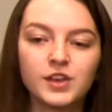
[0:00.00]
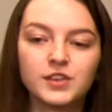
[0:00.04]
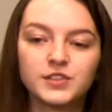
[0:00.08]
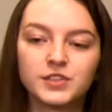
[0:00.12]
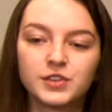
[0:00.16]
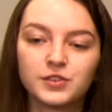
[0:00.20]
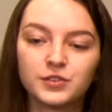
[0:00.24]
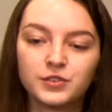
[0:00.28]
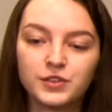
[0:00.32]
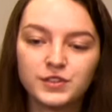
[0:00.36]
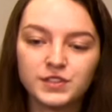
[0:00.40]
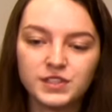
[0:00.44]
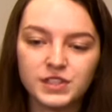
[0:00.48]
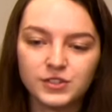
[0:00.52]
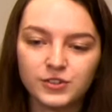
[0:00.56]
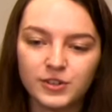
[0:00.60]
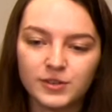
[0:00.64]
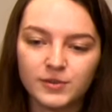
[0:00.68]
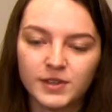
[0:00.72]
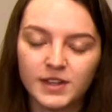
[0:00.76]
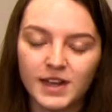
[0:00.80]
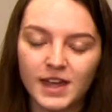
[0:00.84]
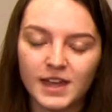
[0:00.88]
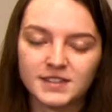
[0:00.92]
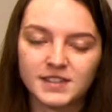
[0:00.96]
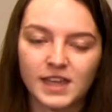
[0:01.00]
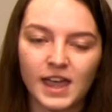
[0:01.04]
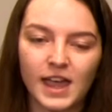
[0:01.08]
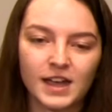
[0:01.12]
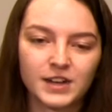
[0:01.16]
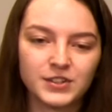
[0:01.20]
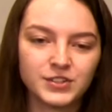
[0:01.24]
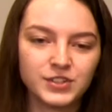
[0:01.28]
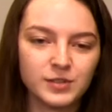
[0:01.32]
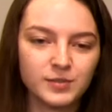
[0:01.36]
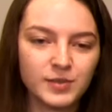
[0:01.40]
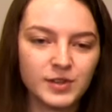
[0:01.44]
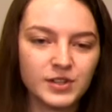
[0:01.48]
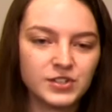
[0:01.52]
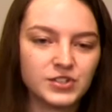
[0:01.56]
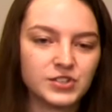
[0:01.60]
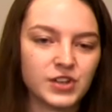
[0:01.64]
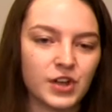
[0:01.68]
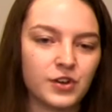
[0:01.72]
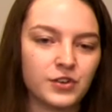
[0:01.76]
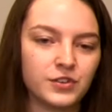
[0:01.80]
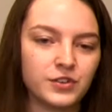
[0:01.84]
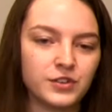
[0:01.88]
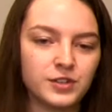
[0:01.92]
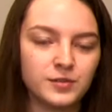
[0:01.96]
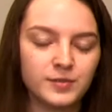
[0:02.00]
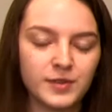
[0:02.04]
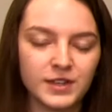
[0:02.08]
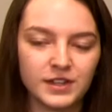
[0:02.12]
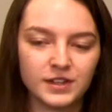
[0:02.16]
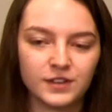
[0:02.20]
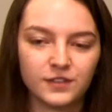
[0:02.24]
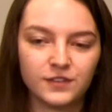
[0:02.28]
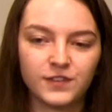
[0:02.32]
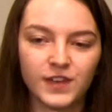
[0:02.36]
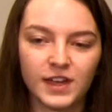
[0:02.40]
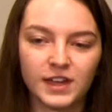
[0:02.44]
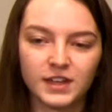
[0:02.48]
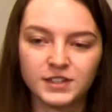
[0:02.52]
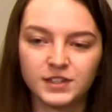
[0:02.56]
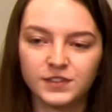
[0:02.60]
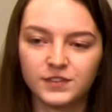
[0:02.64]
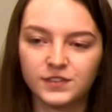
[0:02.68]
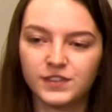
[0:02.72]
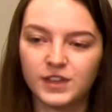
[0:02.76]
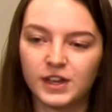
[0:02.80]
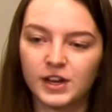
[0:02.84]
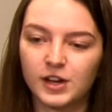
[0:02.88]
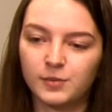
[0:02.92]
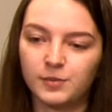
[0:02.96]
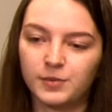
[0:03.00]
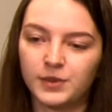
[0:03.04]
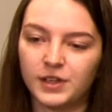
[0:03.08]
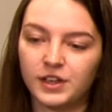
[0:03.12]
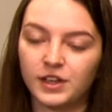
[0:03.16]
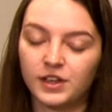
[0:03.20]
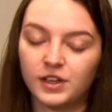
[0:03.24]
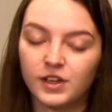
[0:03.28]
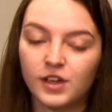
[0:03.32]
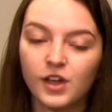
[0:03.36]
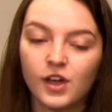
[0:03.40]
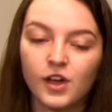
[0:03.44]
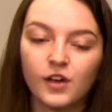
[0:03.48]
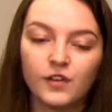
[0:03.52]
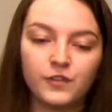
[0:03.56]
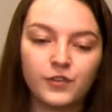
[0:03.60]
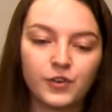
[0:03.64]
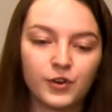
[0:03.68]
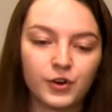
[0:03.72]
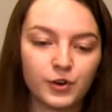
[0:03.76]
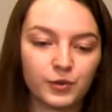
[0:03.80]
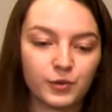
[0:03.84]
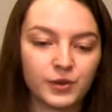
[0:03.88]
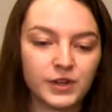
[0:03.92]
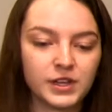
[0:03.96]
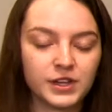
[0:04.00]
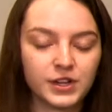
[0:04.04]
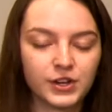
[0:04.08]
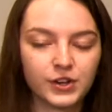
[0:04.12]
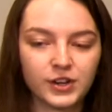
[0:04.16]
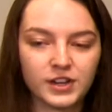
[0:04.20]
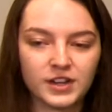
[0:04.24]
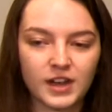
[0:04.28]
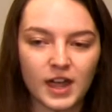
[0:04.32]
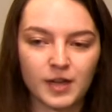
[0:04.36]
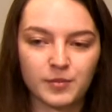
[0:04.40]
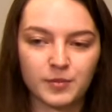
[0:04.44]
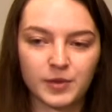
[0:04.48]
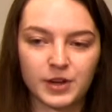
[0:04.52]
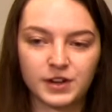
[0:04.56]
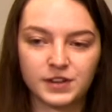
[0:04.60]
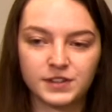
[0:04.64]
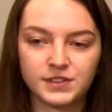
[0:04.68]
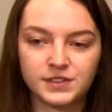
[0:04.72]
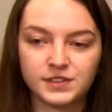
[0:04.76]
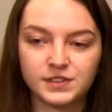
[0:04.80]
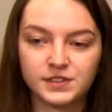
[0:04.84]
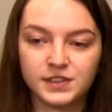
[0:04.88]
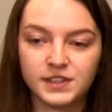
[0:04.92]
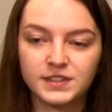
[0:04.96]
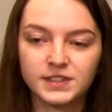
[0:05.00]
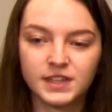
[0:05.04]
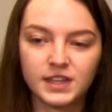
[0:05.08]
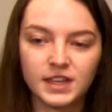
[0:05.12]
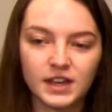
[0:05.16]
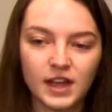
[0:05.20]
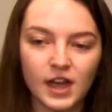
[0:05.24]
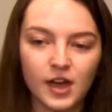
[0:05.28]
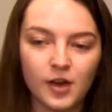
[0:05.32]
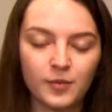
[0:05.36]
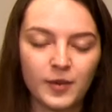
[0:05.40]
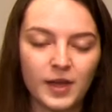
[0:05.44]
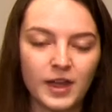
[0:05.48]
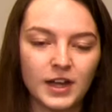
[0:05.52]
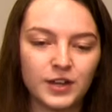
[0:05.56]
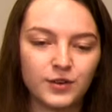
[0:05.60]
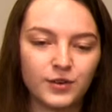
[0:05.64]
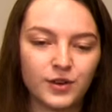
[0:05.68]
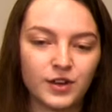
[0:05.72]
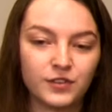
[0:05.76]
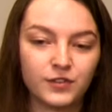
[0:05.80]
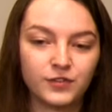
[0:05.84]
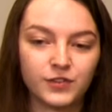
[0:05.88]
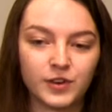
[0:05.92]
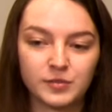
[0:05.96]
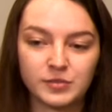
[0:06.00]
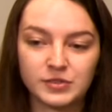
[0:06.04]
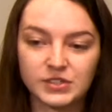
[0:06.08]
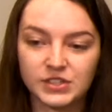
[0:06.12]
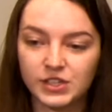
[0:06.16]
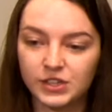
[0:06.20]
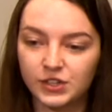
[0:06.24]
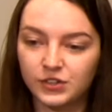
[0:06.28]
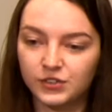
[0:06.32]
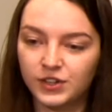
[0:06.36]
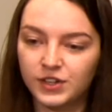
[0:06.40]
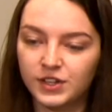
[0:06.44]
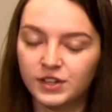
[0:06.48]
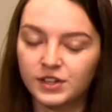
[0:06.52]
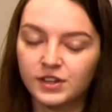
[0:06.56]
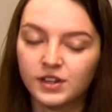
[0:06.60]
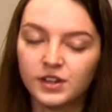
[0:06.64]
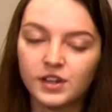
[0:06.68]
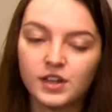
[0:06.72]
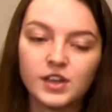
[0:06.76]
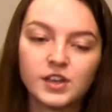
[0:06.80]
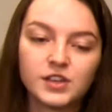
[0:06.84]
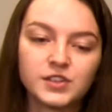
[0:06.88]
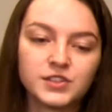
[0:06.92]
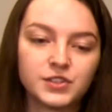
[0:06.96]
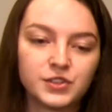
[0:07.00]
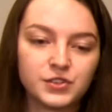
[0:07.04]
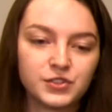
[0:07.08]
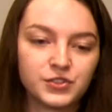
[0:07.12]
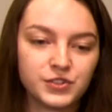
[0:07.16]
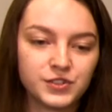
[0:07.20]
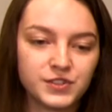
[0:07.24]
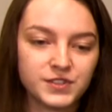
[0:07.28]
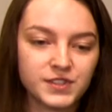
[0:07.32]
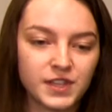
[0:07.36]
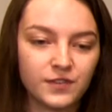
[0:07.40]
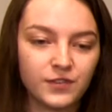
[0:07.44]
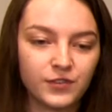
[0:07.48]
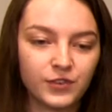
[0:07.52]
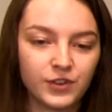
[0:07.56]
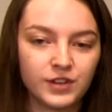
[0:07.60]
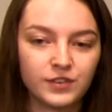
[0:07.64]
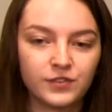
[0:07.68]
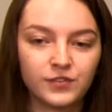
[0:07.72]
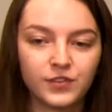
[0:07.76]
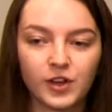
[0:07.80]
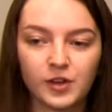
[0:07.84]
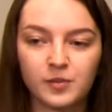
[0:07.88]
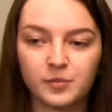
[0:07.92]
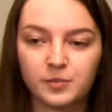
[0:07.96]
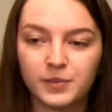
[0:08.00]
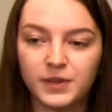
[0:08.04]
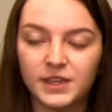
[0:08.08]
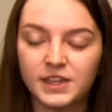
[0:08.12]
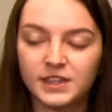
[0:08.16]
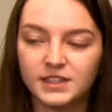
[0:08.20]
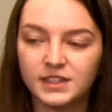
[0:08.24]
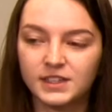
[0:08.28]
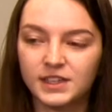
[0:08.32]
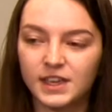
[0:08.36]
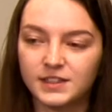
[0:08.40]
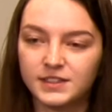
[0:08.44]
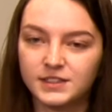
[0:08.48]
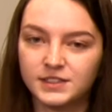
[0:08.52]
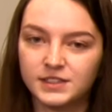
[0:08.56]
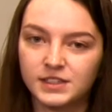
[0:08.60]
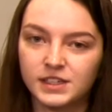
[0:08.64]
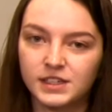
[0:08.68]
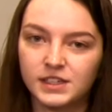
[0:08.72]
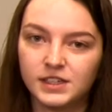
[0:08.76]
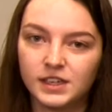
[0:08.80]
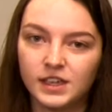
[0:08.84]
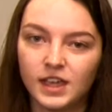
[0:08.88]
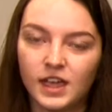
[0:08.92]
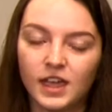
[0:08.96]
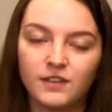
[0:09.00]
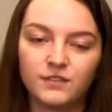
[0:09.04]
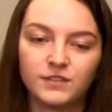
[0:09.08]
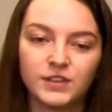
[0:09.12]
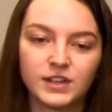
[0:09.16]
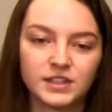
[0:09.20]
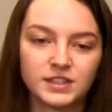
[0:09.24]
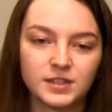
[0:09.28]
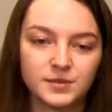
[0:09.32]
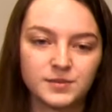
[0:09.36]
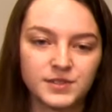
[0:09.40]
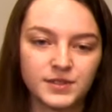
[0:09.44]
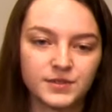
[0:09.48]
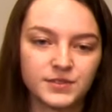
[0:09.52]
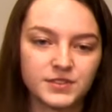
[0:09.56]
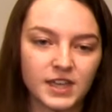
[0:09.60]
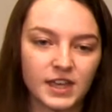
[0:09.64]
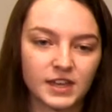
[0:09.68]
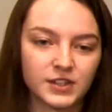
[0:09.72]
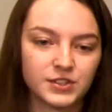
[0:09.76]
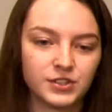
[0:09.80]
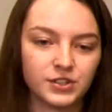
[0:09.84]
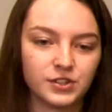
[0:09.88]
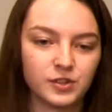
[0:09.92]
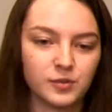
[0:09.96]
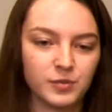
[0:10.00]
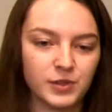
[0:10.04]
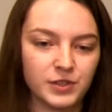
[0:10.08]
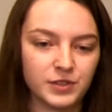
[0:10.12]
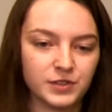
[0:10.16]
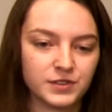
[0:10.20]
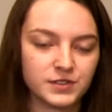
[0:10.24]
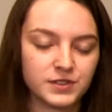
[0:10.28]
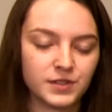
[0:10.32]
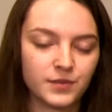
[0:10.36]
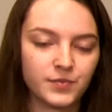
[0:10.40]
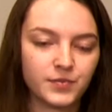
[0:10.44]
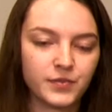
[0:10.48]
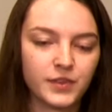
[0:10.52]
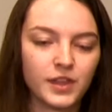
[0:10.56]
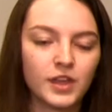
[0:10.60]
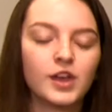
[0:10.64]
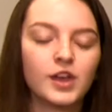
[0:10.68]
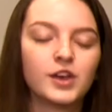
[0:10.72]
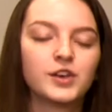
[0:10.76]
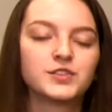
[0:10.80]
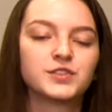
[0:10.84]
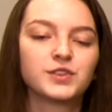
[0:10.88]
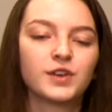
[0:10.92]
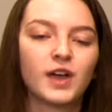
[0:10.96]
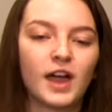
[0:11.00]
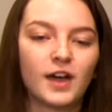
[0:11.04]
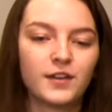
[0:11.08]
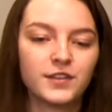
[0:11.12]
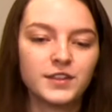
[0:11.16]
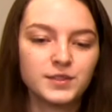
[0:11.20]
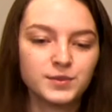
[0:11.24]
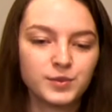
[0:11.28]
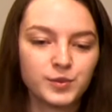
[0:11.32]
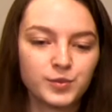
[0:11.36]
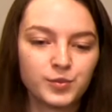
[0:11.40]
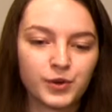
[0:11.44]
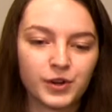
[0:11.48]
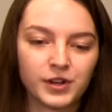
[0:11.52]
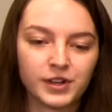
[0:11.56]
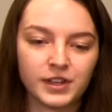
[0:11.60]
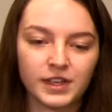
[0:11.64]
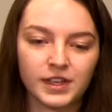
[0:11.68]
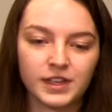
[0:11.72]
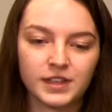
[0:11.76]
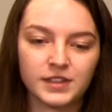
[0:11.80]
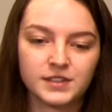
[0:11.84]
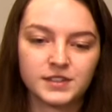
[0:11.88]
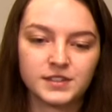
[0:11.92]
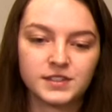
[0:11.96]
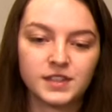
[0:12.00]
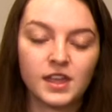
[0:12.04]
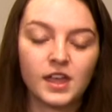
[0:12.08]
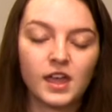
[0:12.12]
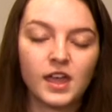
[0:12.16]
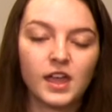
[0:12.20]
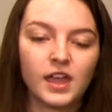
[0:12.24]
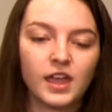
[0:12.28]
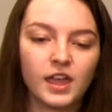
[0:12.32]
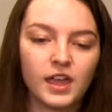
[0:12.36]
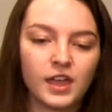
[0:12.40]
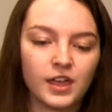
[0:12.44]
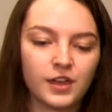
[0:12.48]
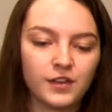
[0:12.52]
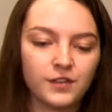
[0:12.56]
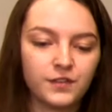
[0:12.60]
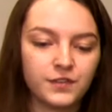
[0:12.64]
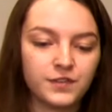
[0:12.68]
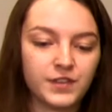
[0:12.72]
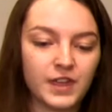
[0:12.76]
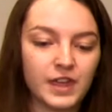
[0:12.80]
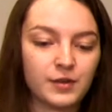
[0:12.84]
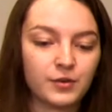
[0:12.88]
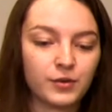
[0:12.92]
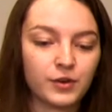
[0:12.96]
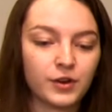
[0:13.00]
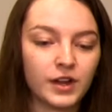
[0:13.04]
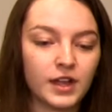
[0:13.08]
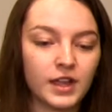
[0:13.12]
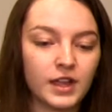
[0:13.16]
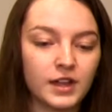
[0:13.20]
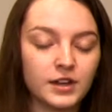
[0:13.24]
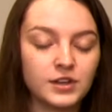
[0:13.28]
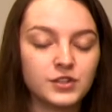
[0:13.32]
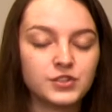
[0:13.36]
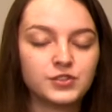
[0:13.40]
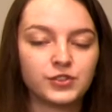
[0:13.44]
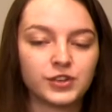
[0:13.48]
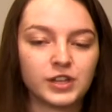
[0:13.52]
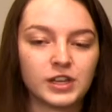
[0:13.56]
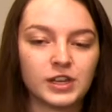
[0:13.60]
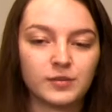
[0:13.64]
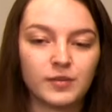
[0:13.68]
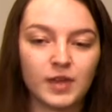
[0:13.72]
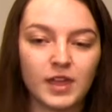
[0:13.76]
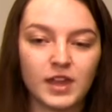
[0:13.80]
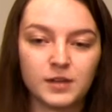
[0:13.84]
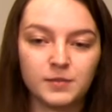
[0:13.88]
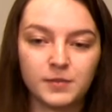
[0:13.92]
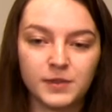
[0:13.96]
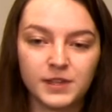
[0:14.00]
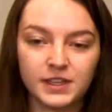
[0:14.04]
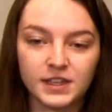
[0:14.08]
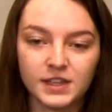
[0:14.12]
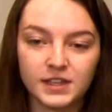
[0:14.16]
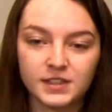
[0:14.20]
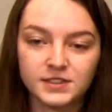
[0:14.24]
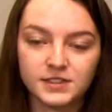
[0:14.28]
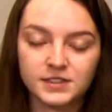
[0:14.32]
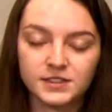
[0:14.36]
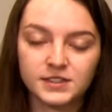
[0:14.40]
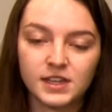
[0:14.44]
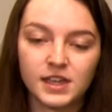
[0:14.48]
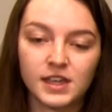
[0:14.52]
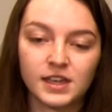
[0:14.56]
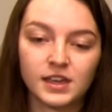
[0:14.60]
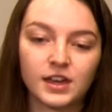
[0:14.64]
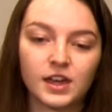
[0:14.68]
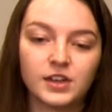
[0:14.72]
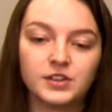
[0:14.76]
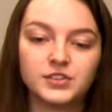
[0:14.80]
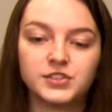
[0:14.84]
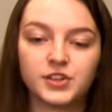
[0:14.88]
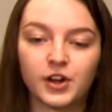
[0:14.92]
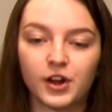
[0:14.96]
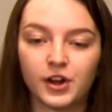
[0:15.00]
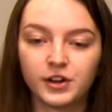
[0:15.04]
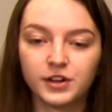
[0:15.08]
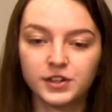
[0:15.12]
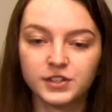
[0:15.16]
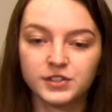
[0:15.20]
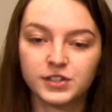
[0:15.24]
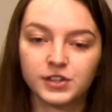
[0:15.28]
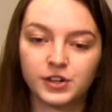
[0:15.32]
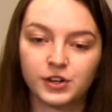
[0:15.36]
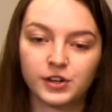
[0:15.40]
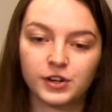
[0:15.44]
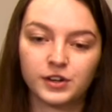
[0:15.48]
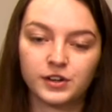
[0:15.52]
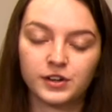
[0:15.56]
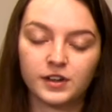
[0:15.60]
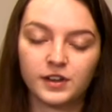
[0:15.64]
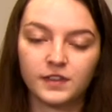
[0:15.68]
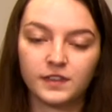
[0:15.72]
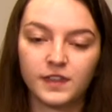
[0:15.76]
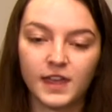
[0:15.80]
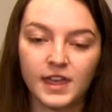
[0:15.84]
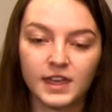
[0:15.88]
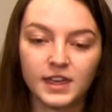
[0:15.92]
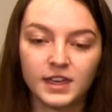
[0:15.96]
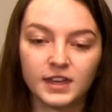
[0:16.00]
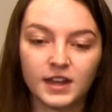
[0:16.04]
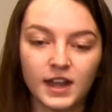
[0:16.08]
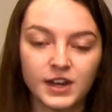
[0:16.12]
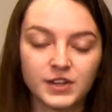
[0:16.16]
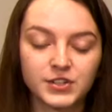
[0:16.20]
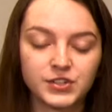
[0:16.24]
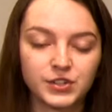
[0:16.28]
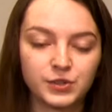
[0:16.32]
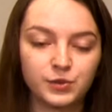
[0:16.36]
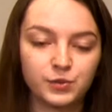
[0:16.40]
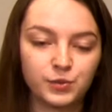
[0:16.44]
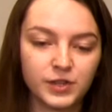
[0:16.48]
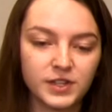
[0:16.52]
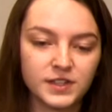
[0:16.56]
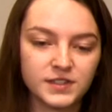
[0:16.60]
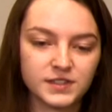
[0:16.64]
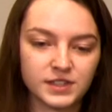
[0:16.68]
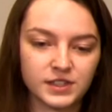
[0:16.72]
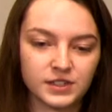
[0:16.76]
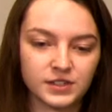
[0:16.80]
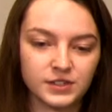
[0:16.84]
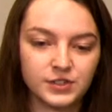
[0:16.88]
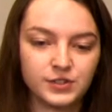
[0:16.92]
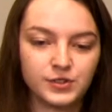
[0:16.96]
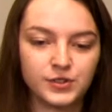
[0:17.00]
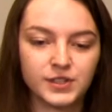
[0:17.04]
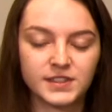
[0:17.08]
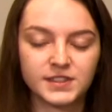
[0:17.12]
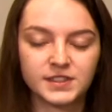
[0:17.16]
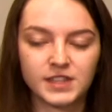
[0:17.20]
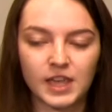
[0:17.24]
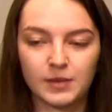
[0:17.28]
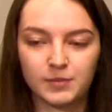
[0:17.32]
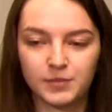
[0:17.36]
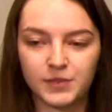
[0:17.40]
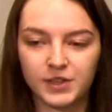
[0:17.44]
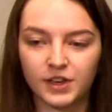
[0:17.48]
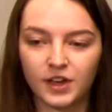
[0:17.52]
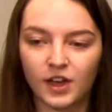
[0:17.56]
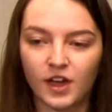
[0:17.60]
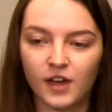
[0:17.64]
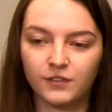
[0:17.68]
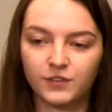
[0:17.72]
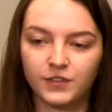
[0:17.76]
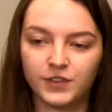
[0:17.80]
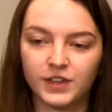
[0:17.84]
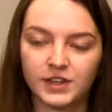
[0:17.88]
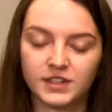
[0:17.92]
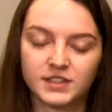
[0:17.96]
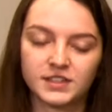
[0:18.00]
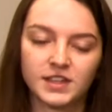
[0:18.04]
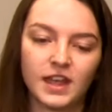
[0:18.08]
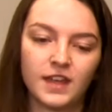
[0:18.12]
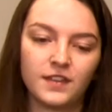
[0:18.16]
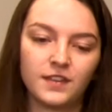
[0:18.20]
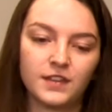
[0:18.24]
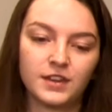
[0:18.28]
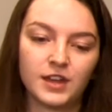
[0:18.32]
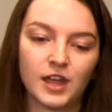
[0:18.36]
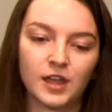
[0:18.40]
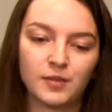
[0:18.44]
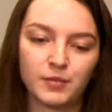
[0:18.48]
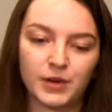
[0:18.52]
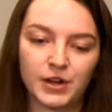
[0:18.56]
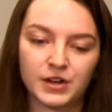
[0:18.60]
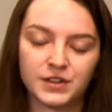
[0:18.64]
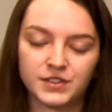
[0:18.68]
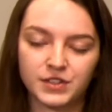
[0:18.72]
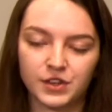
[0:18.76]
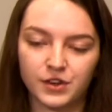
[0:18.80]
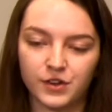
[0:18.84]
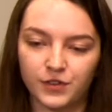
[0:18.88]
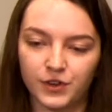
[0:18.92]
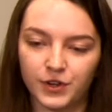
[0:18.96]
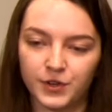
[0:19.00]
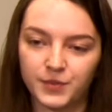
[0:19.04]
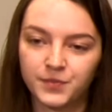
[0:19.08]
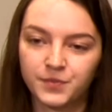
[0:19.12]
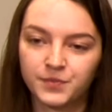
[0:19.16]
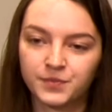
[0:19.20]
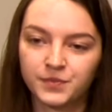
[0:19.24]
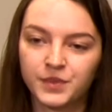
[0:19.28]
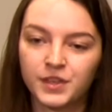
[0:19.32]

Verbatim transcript: So lucid dreaming has actually been shown to be an effective therapy for reoccurring nightmares. This can help anyone from children, soldiers suffering from PTSD, and victims of sexual abuse. So how this would work is, if they were in a dream and it begins to take a dark turn, they can actually reason to escape the conflict and the nightmare is over.